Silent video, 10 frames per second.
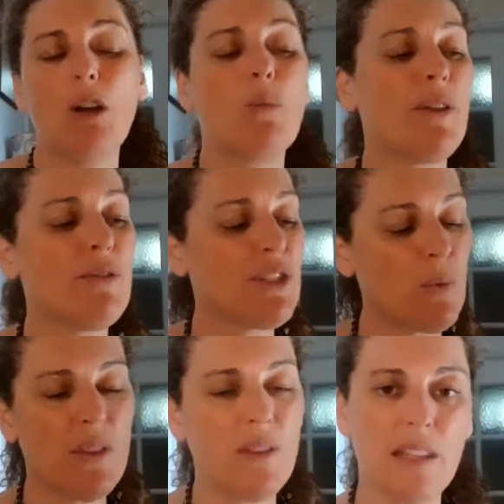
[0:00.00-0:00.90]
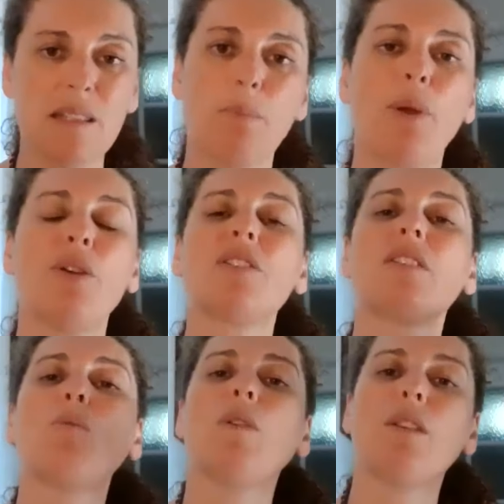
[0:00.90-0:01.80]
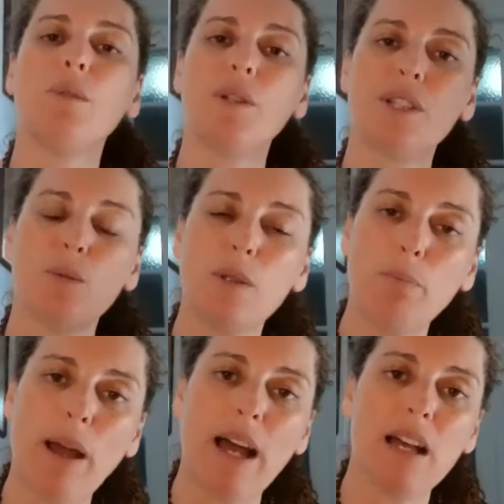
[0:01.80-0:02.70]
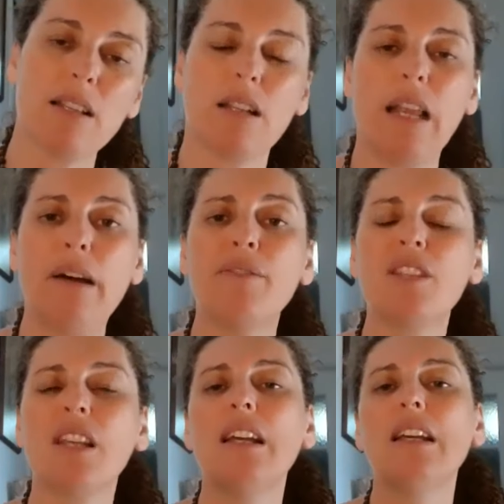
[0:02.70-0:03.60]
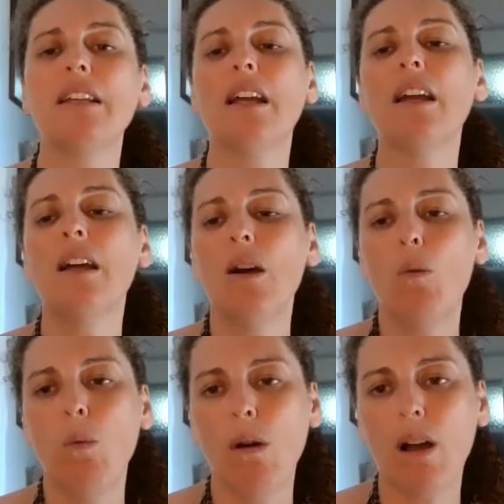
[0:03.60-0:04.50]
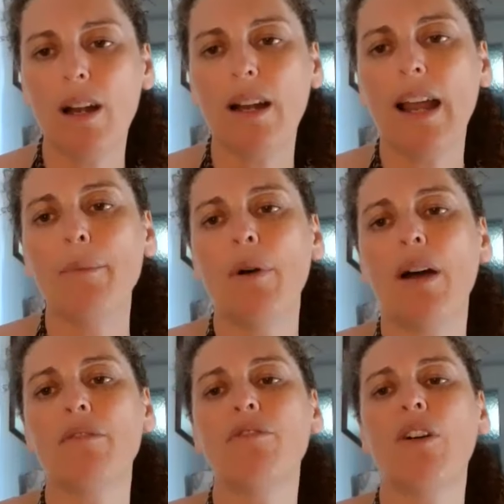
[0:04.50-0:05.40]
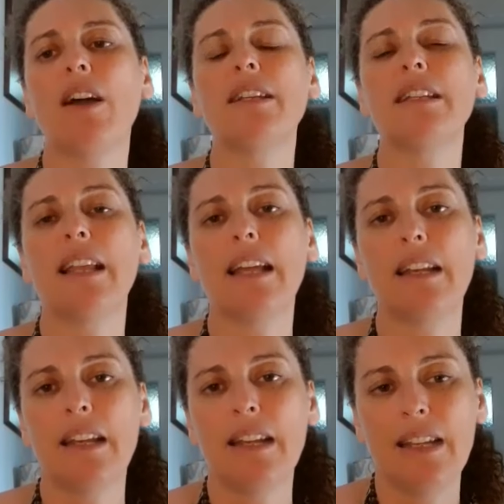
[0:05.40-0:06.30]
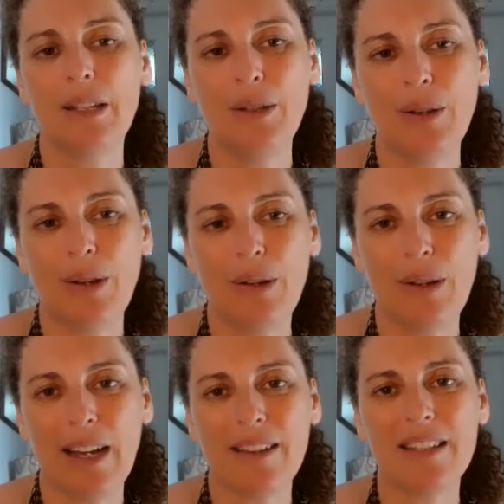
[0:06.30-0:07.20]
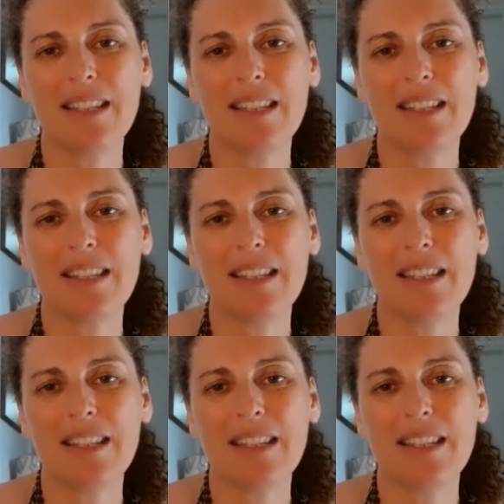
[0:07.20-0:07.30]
whether it's with this person, whether it's with past loves. Yeah. What am I finding that, you know, are the